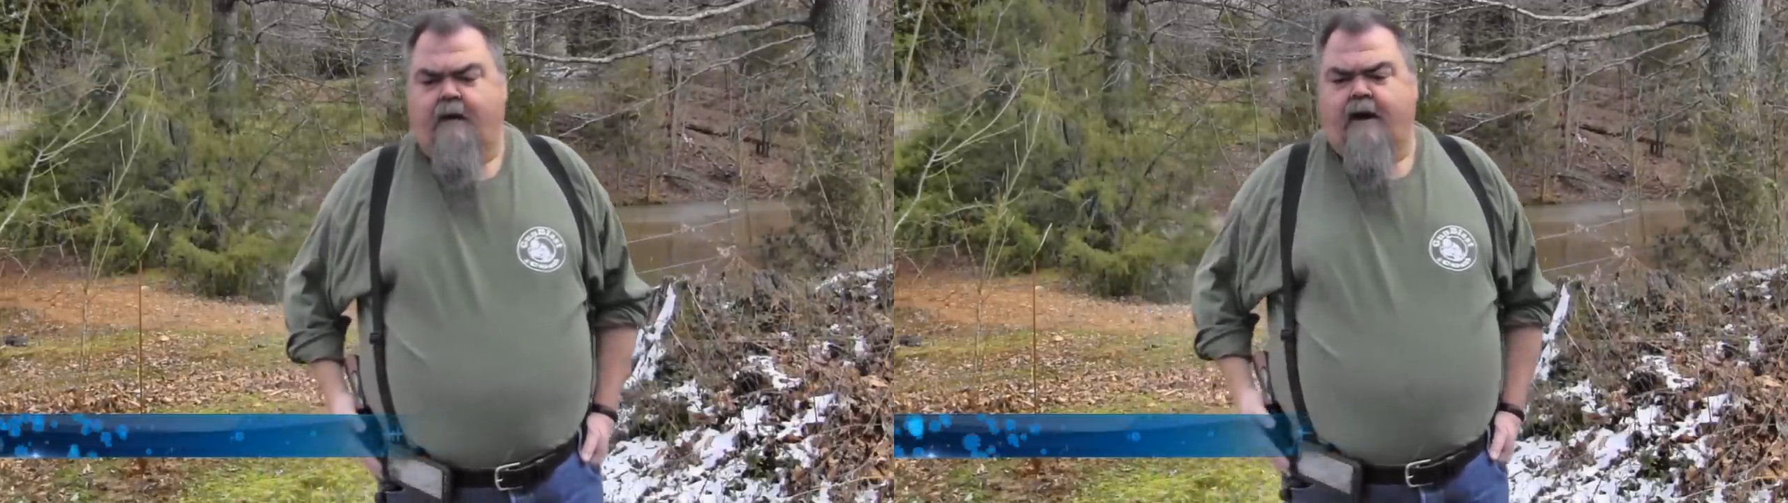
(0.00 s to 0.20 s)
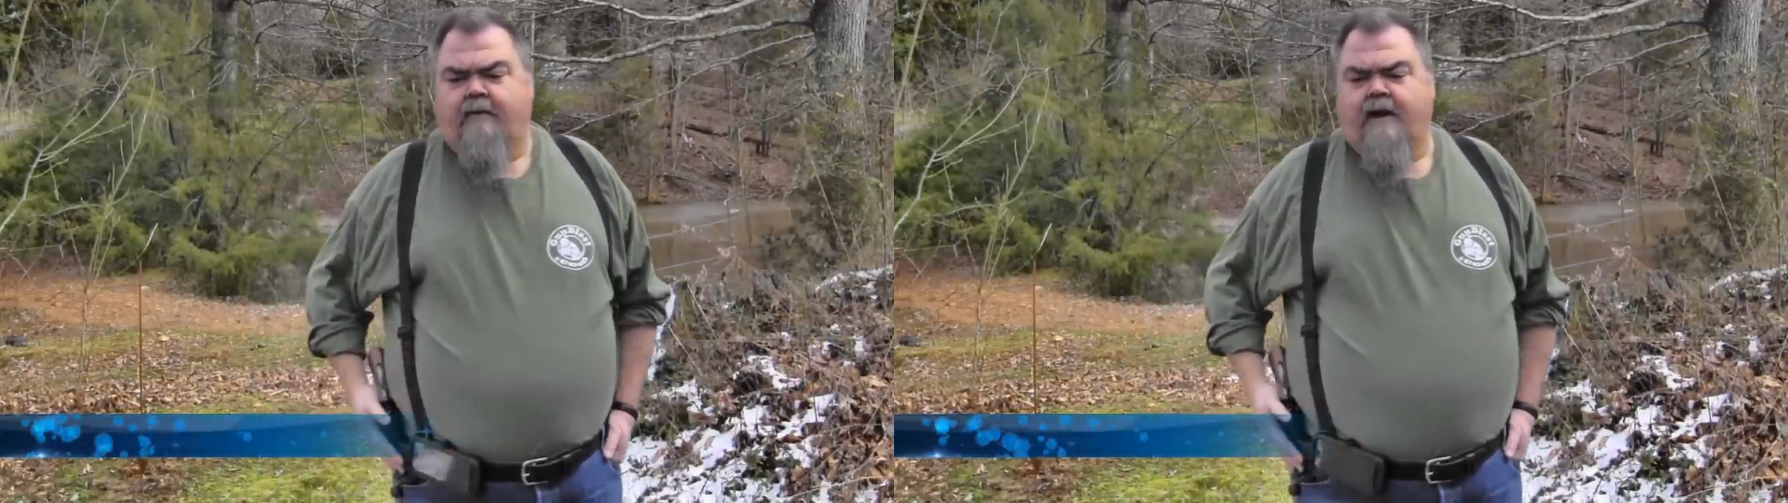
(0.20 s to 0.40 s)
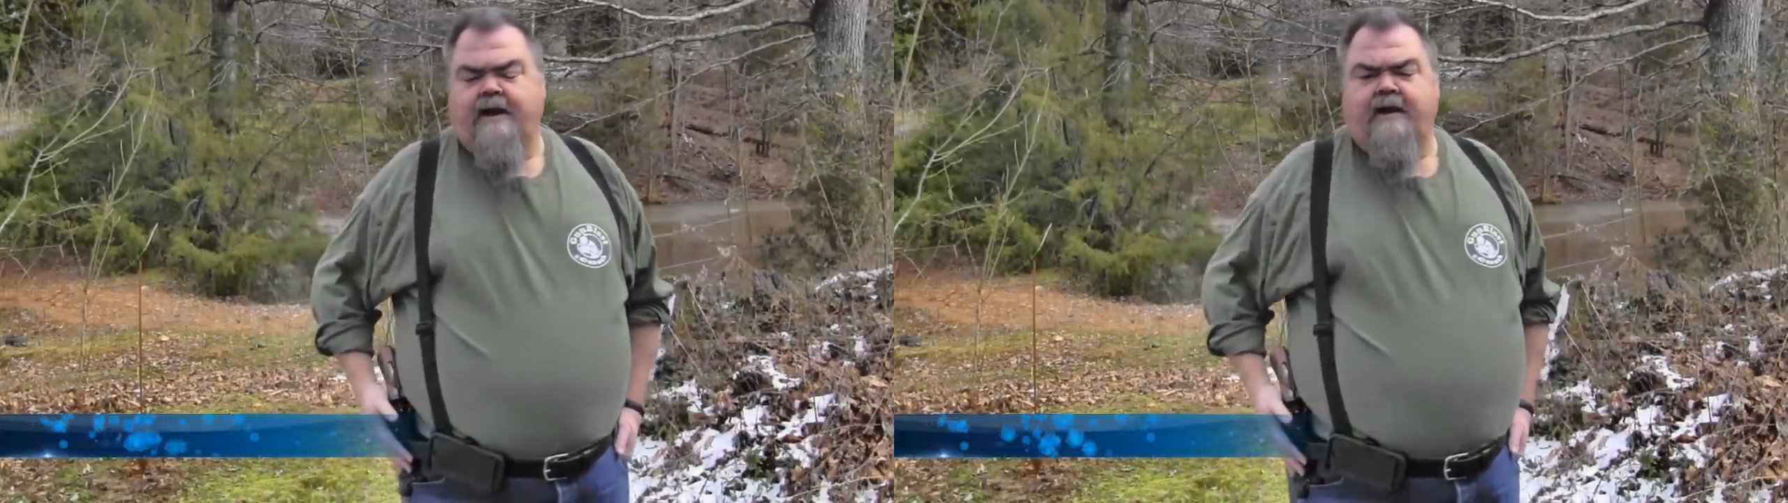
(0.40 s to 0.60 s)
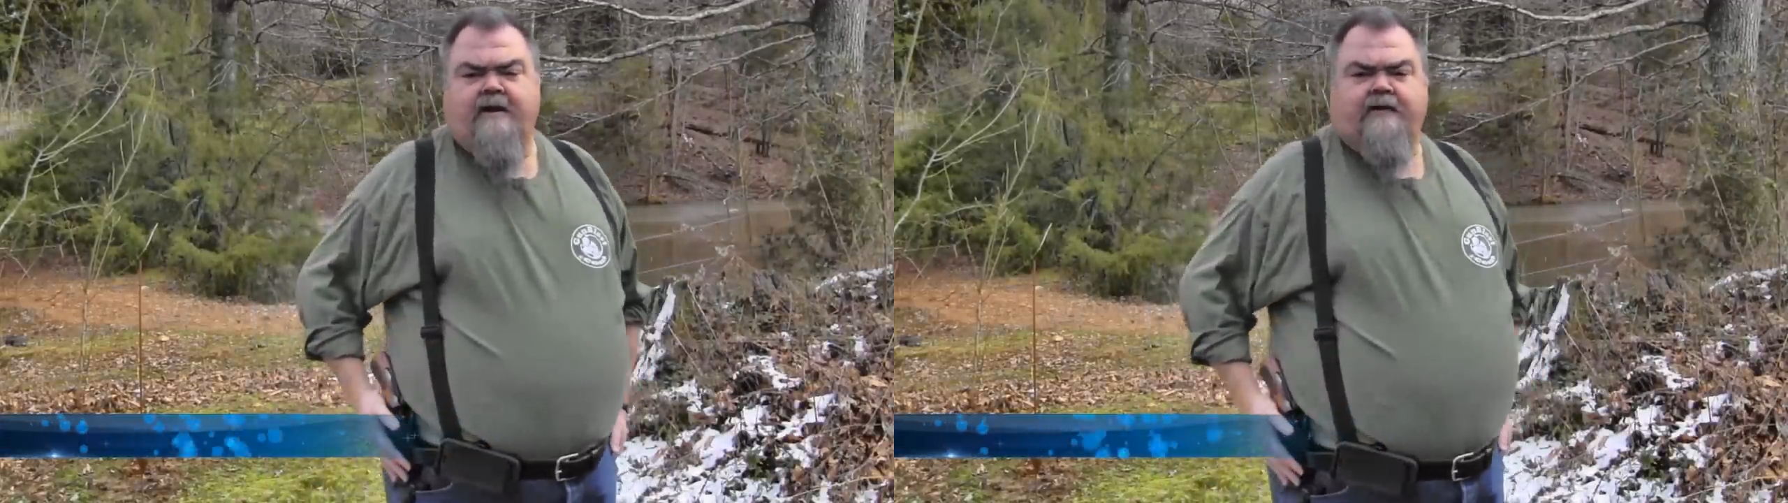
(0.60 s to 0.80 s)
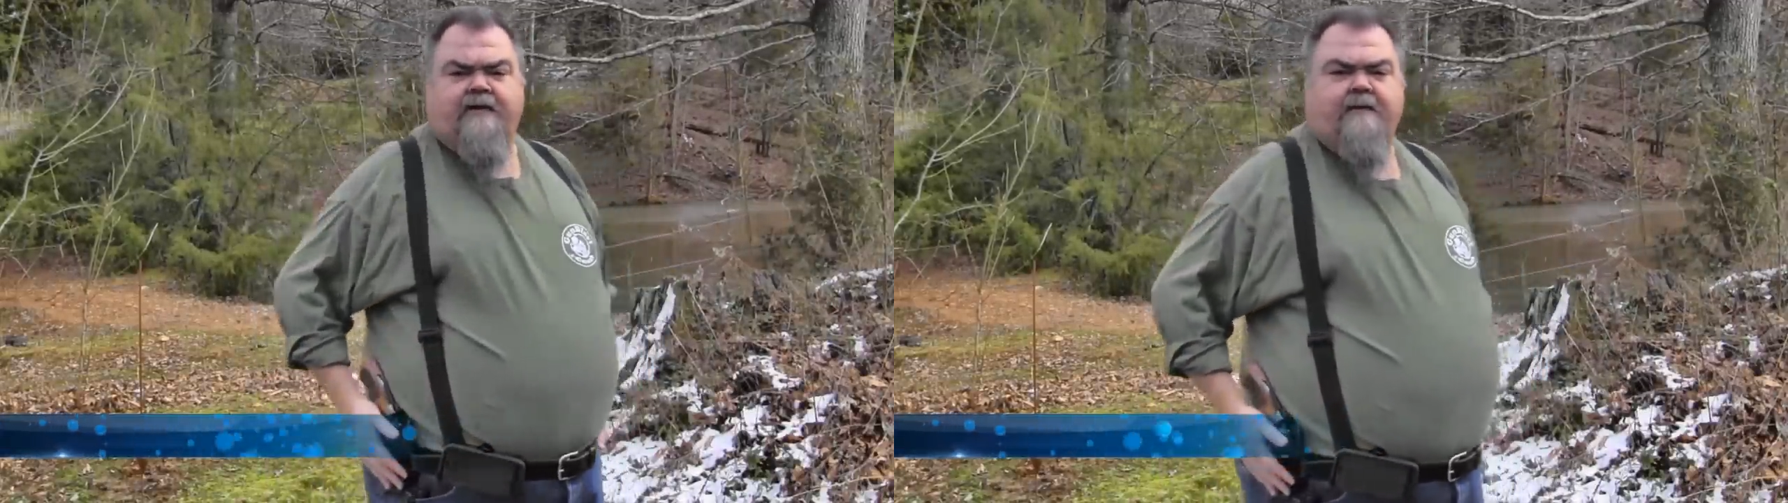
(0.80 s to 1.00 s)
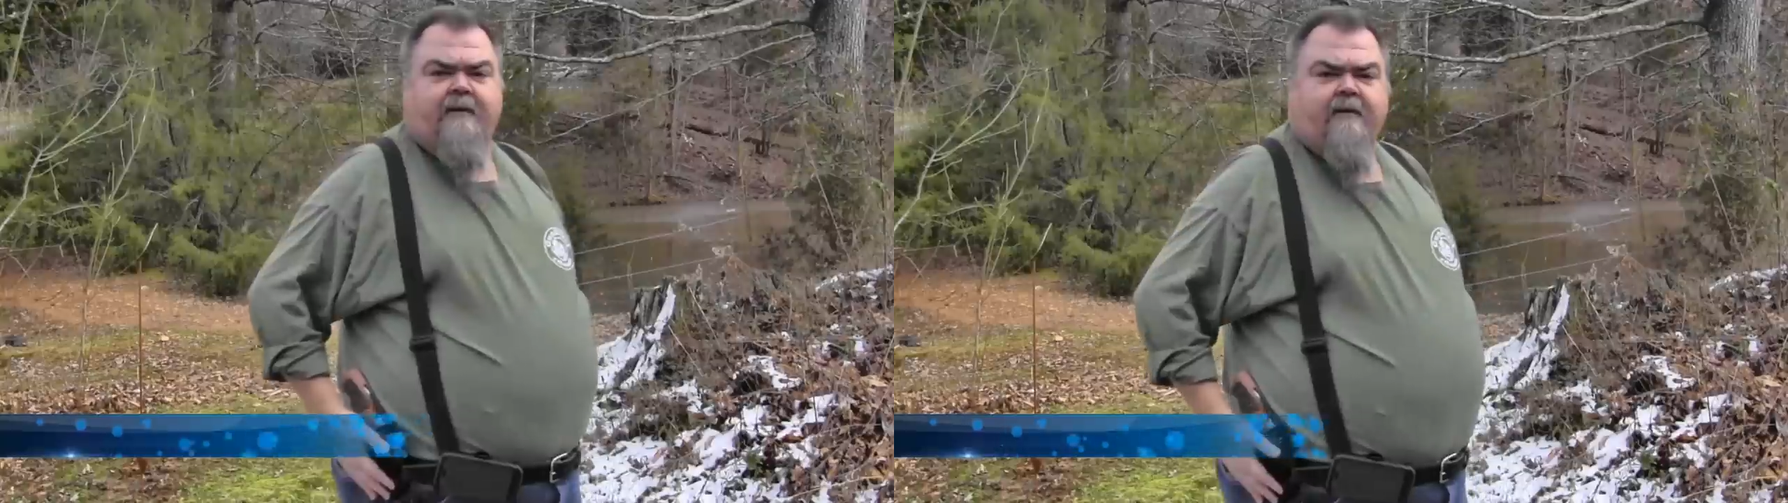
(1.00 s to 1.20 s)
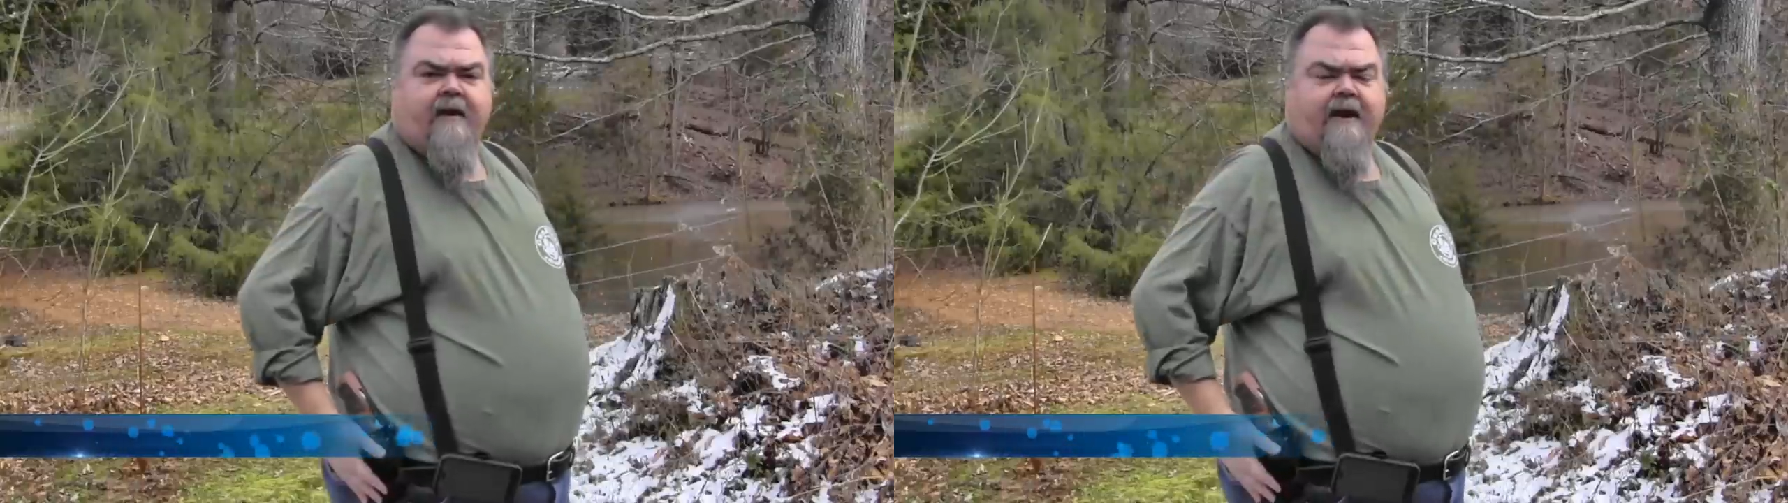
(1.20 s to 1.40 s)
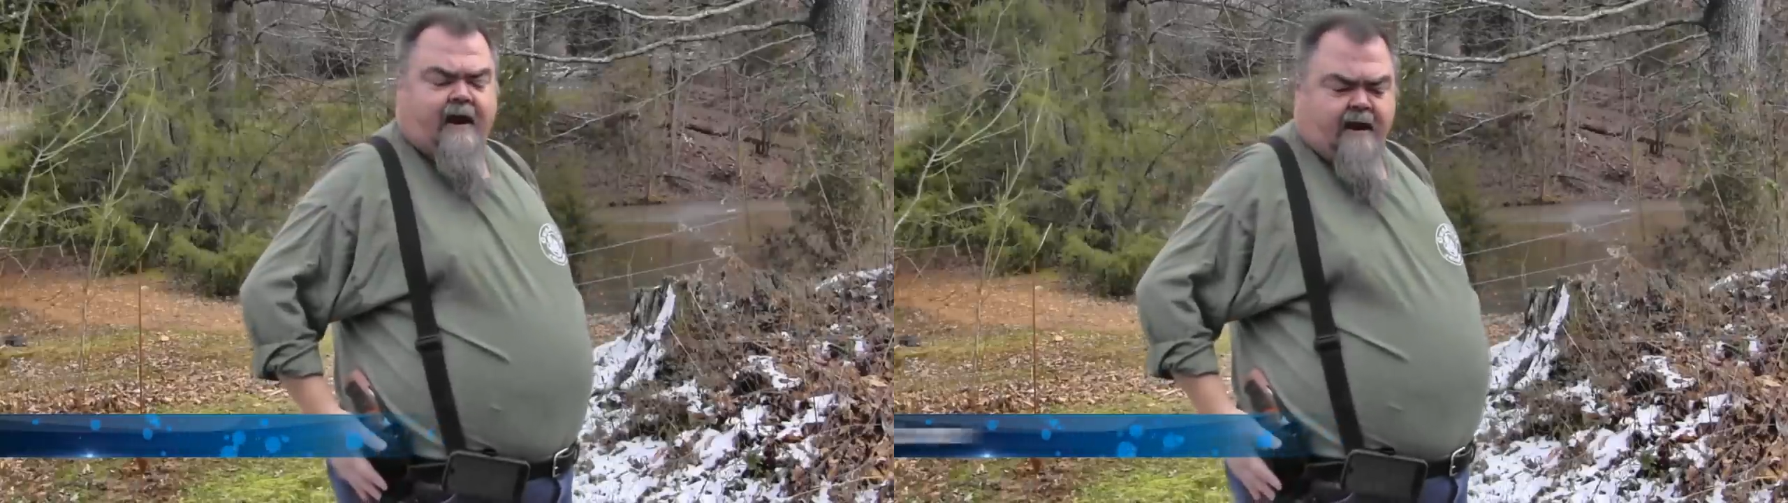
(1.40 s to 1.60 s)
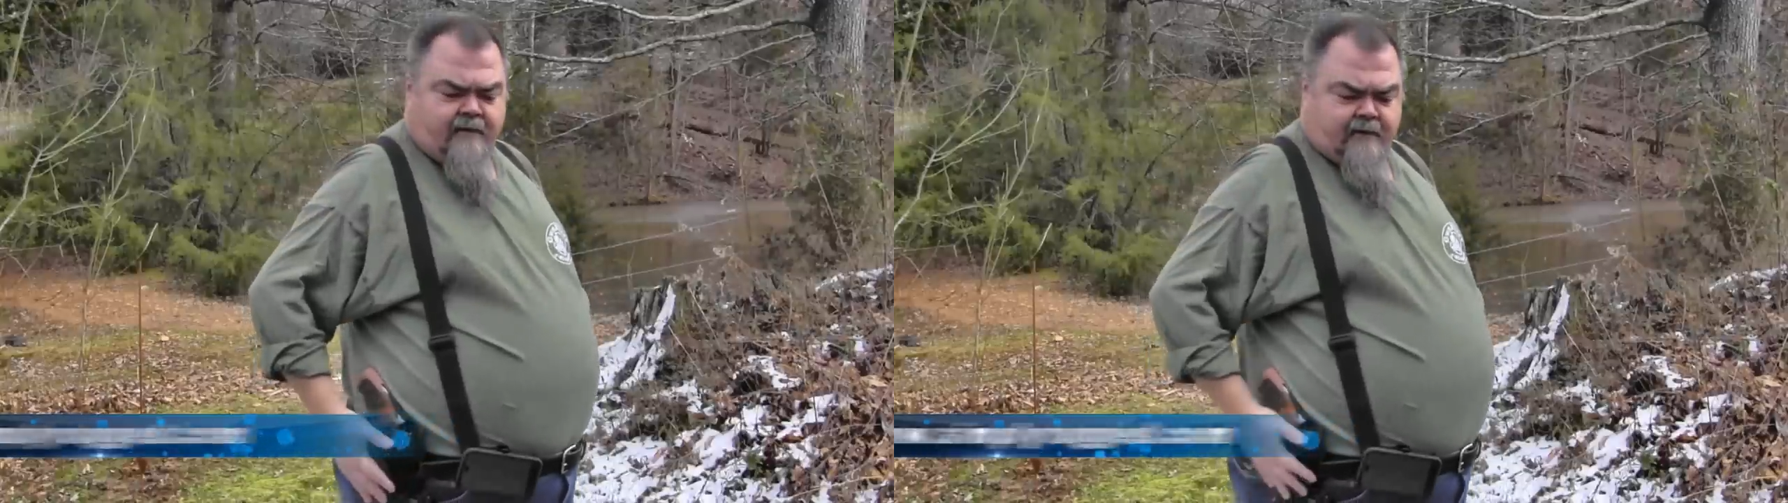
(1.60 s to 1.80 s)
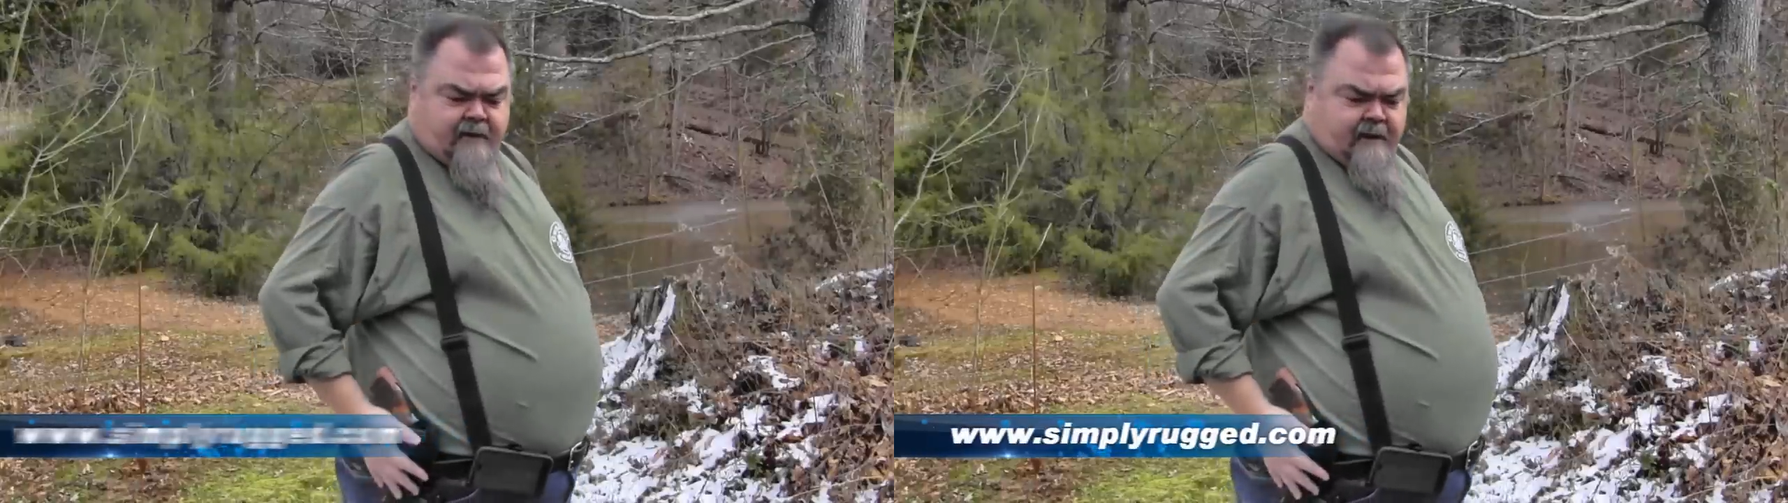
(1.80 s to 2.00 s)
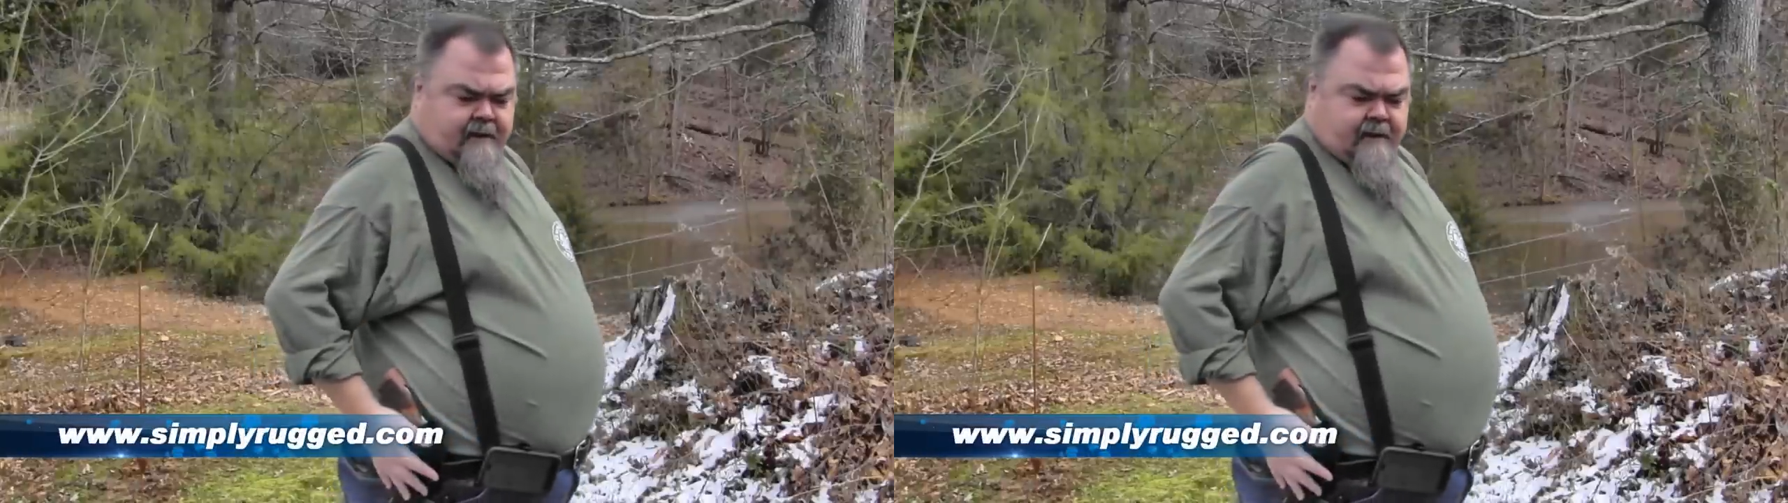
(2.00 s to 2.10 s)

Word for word: Rob Leahy at Simply Rugged Leather.